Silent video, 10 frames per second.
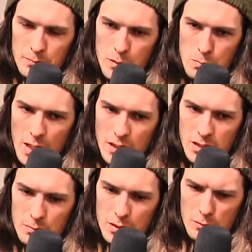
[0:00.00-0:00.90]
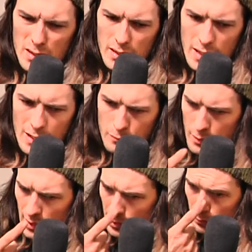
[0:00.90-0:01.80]
two box jumps are really that
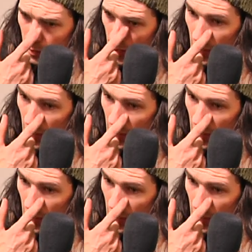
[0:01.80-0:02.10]
effective